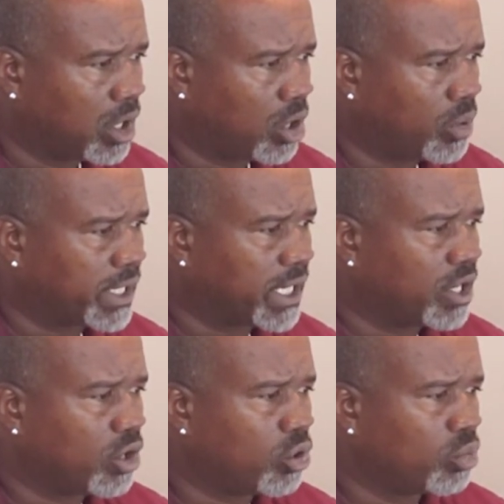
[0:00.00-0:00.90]
Owning a
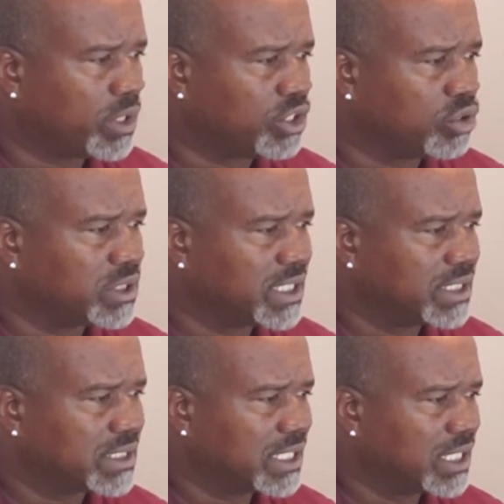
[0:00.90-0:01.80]
home
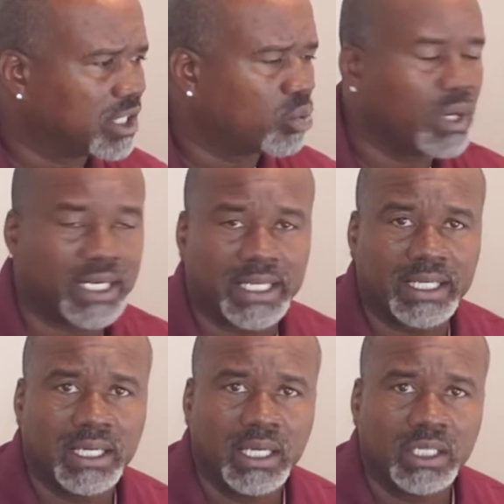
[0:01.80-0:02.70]
reduces
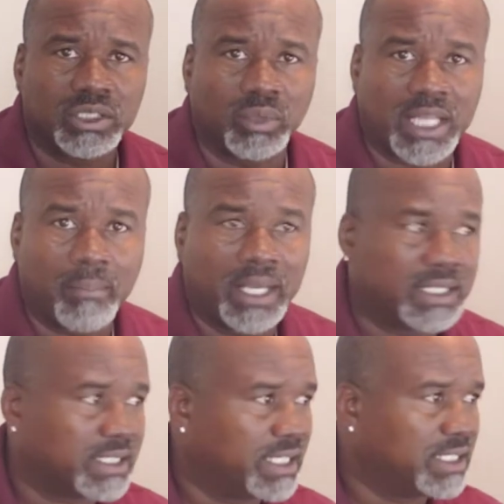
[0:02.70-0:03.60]
liquidity. So what that
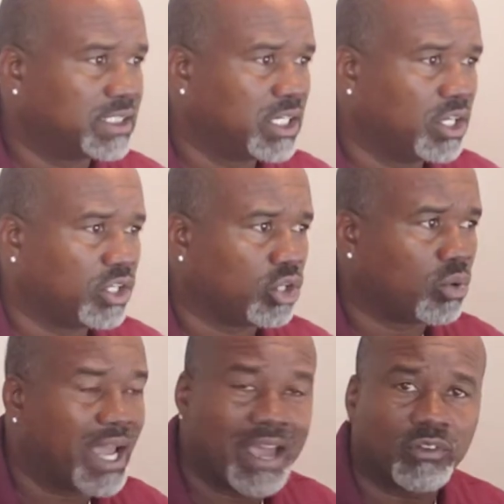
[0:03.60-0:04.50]
means is you
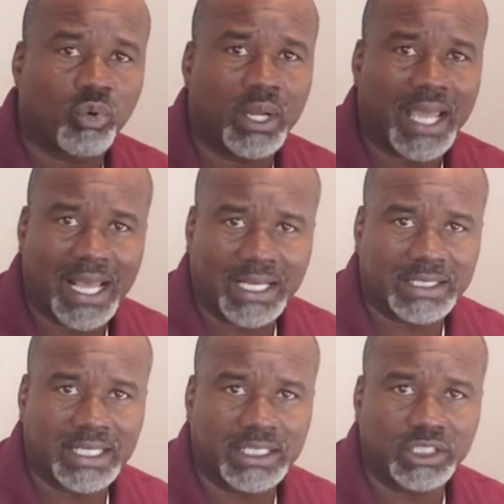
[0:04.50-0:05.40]
don't have quick
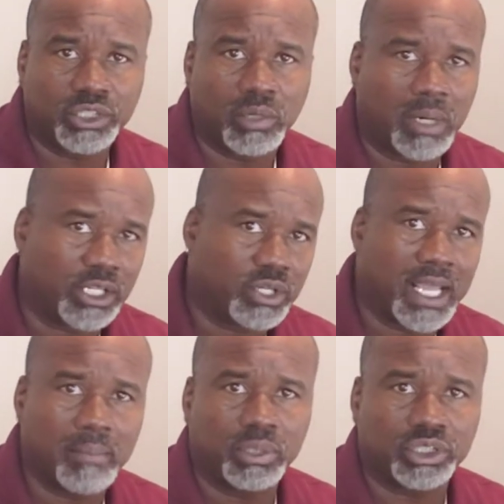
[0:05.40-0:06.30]
access to your money. You
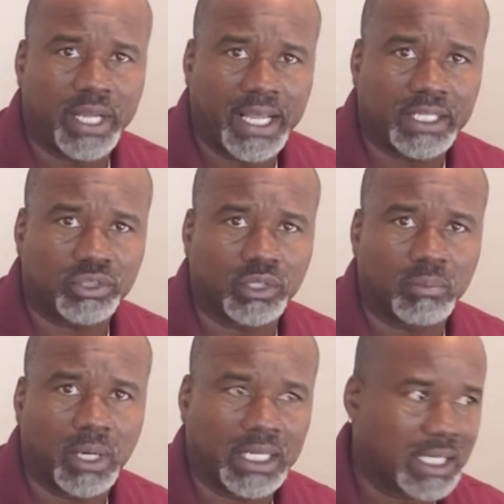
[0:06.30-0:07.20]
can't put your hands on your
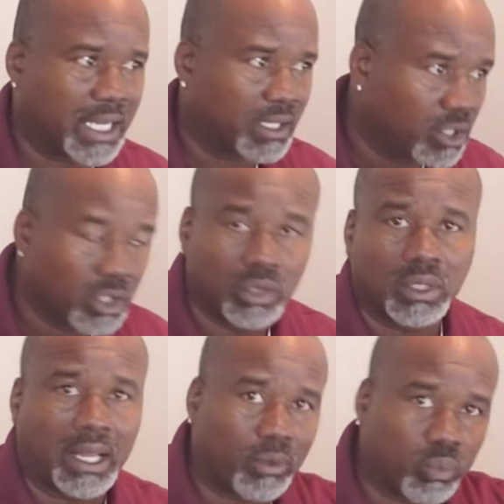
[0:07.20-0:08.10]
money like
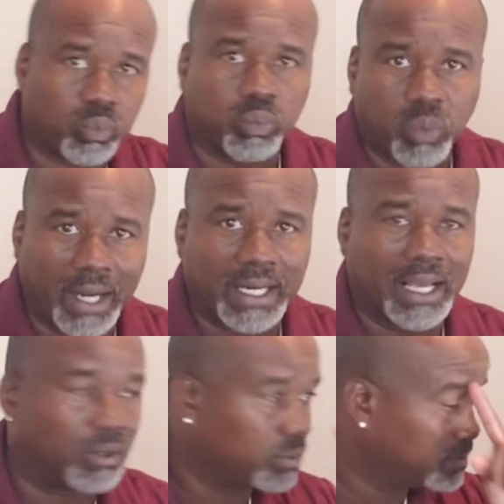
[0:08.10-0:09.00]
right
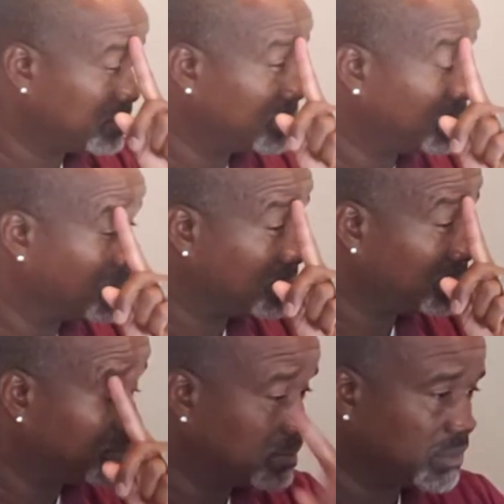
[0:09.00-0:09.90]
now.
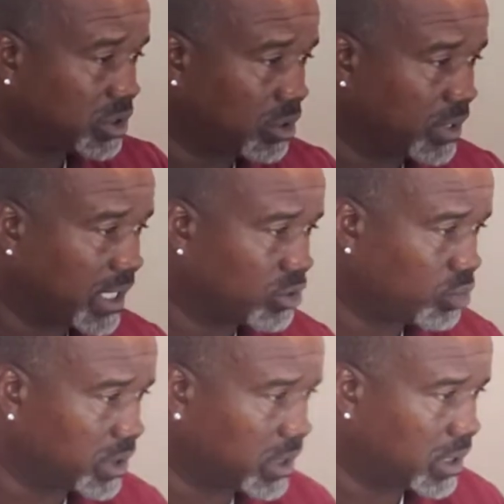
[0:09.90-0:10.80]
So that's
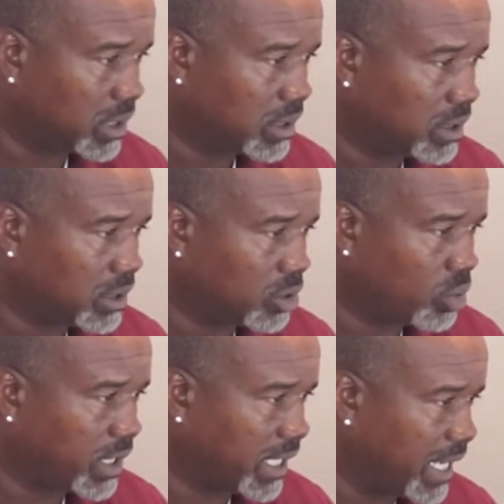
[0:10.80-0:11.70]
what the
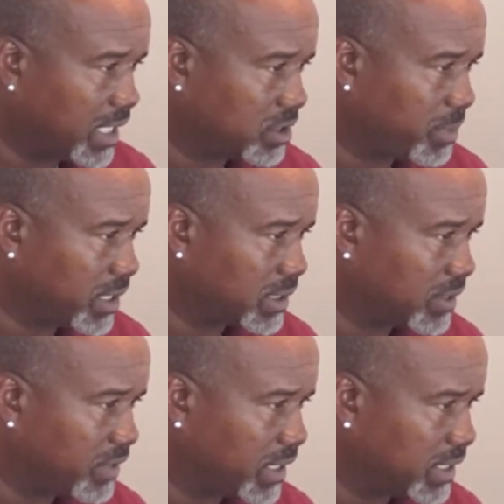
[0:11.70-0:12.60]
liquidity aspect
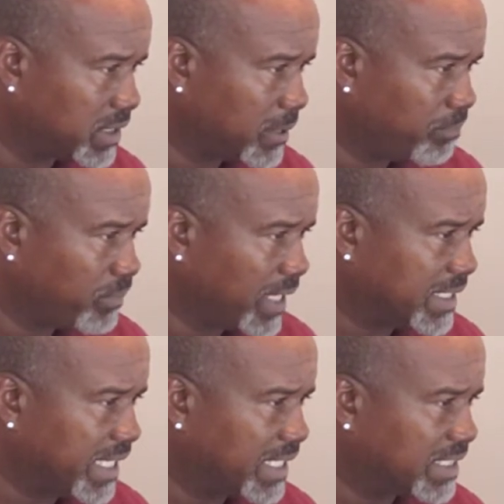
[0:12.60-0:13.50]
of it is. It
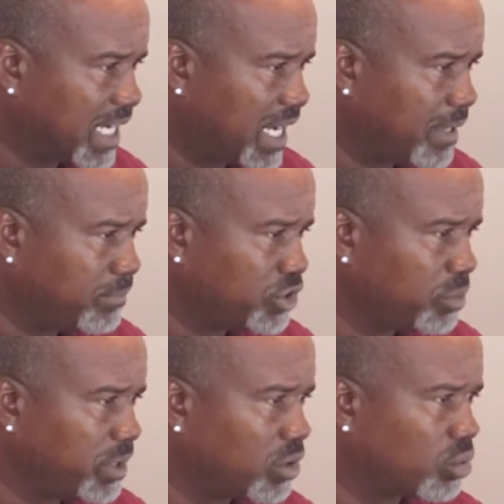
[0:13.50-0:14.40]
takes time to
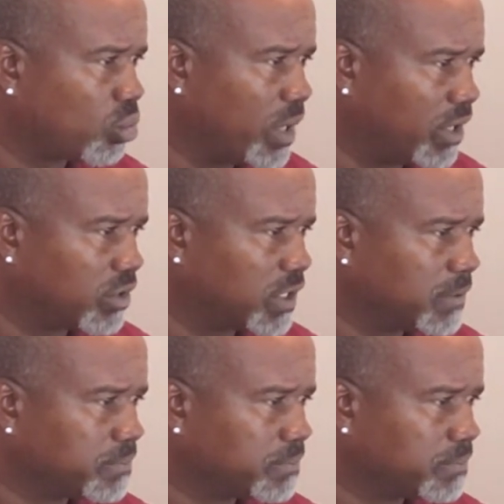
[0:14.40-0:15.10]
build wealth.